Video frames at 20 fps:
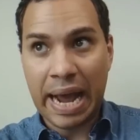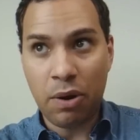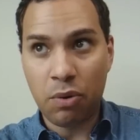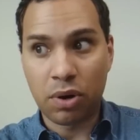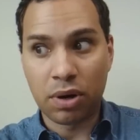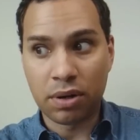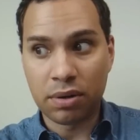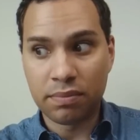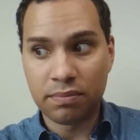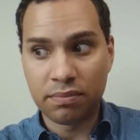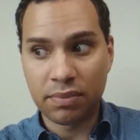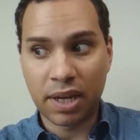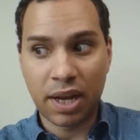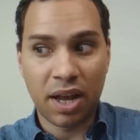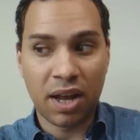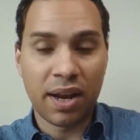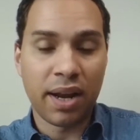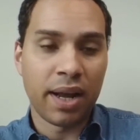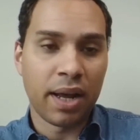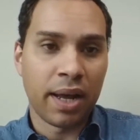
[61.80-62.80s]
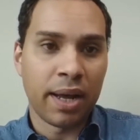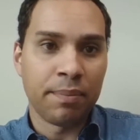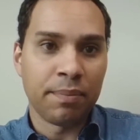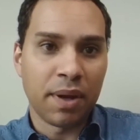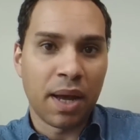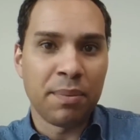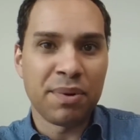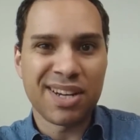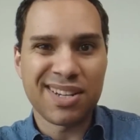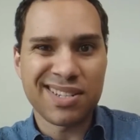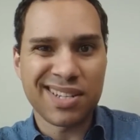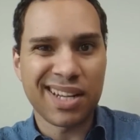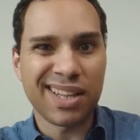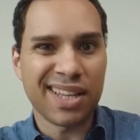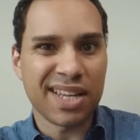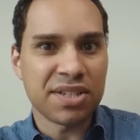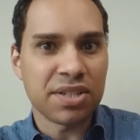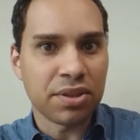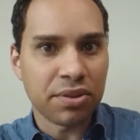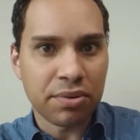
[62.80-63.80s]
hour. I'm, I'm going to say
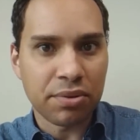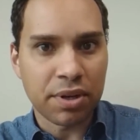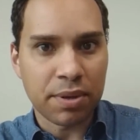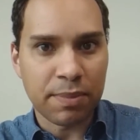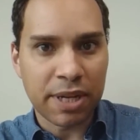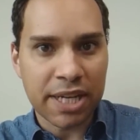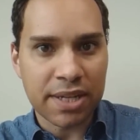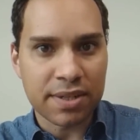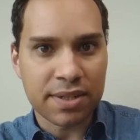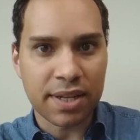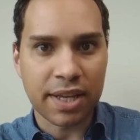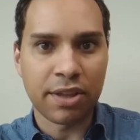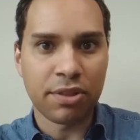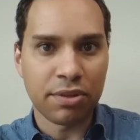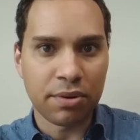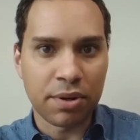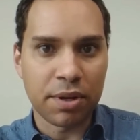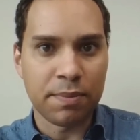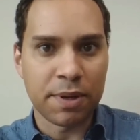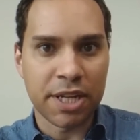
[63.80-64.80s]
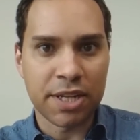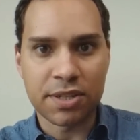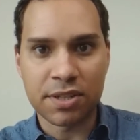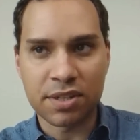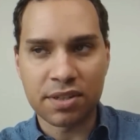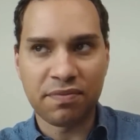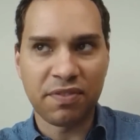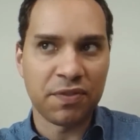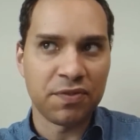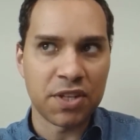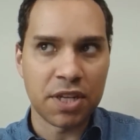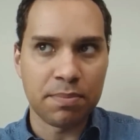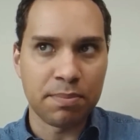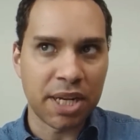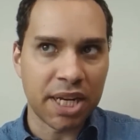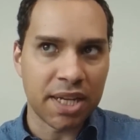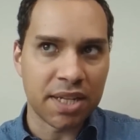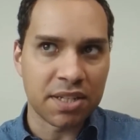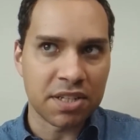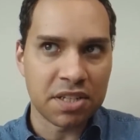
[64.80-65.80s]
less than 30 minutes, like 30 minutes, 15
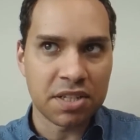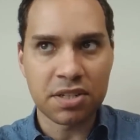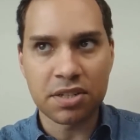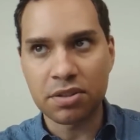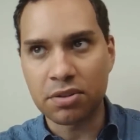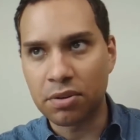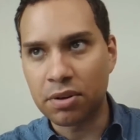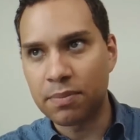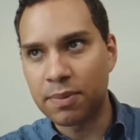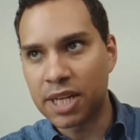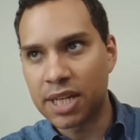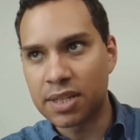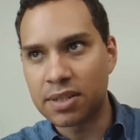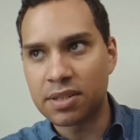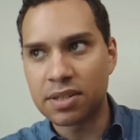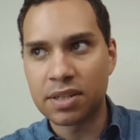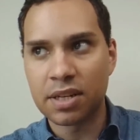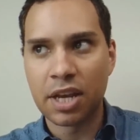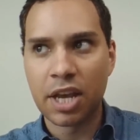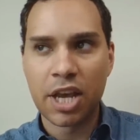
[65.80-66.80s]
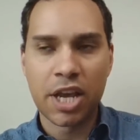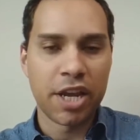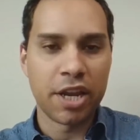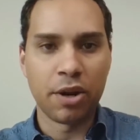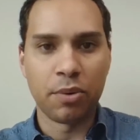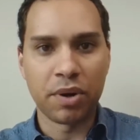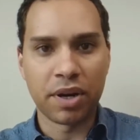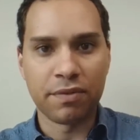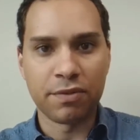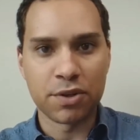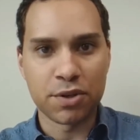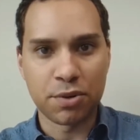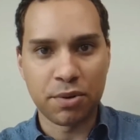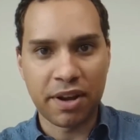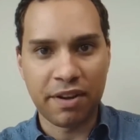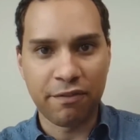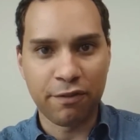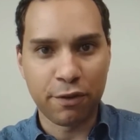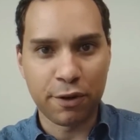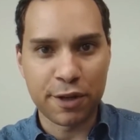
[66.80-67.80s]
minutes, 30 minutes, you know, whatever is
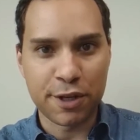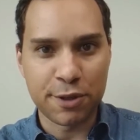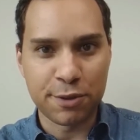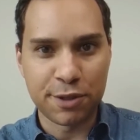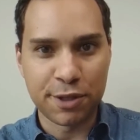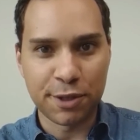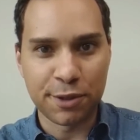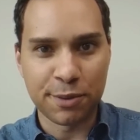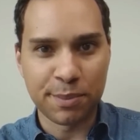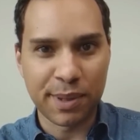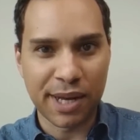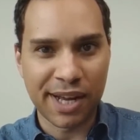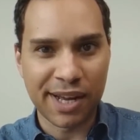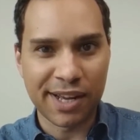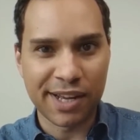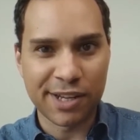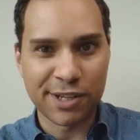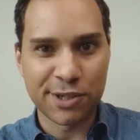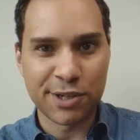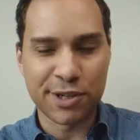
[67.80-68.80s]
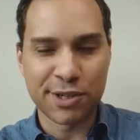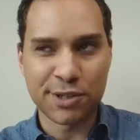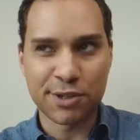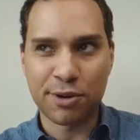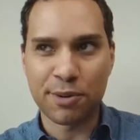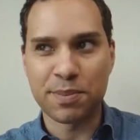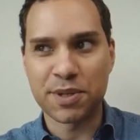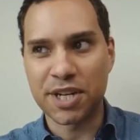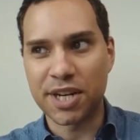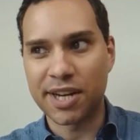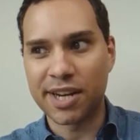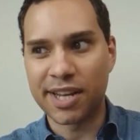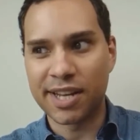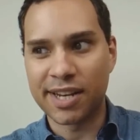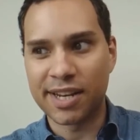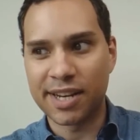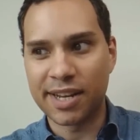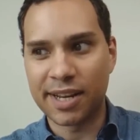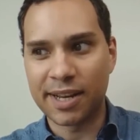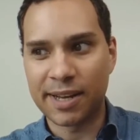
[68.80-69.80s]
great for a YouTube uh, description
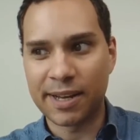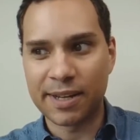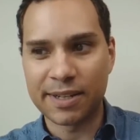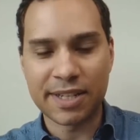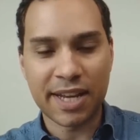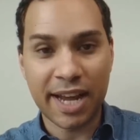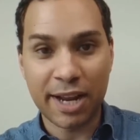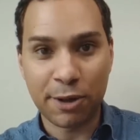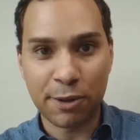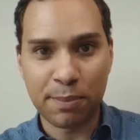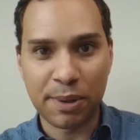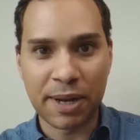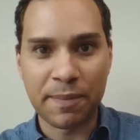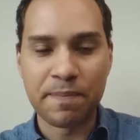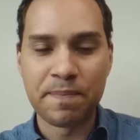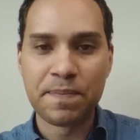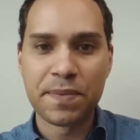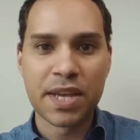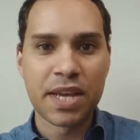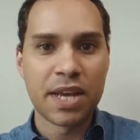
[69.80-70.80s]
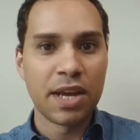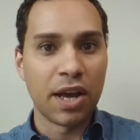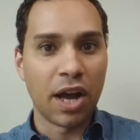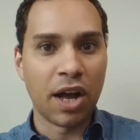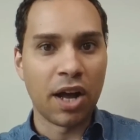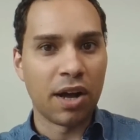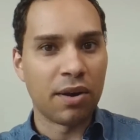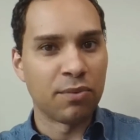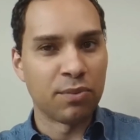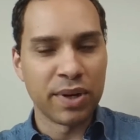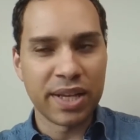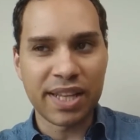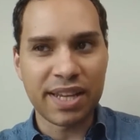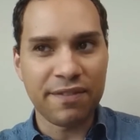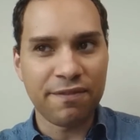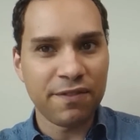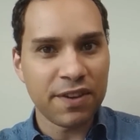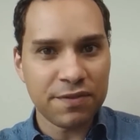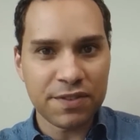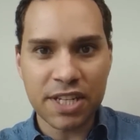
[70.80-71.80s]
and uh, title. But uh,
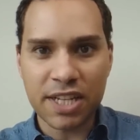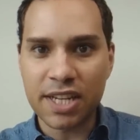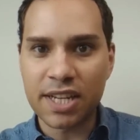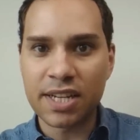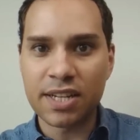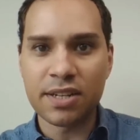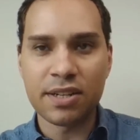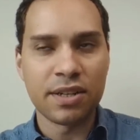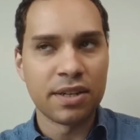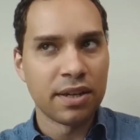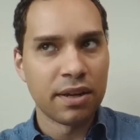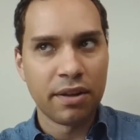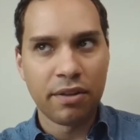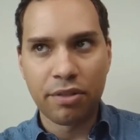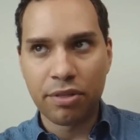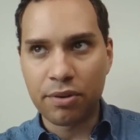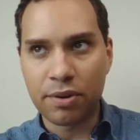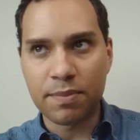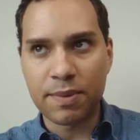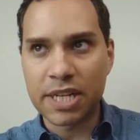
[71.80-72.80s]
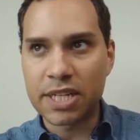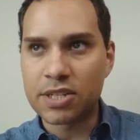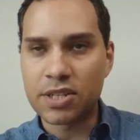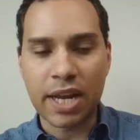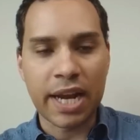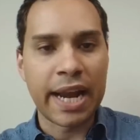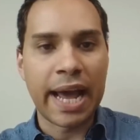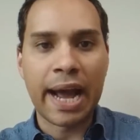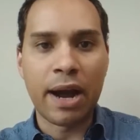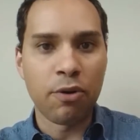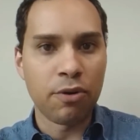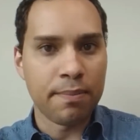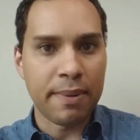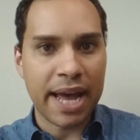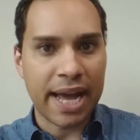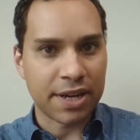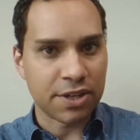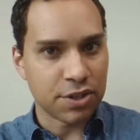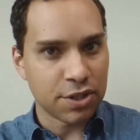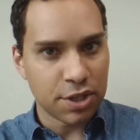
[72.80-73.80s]
really, 15, 30 minutes, an hour
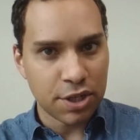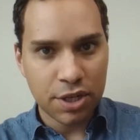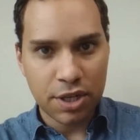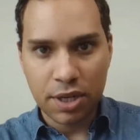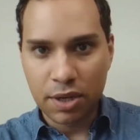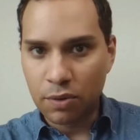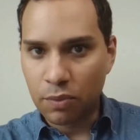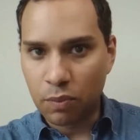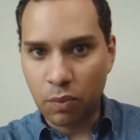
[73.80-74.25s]
max.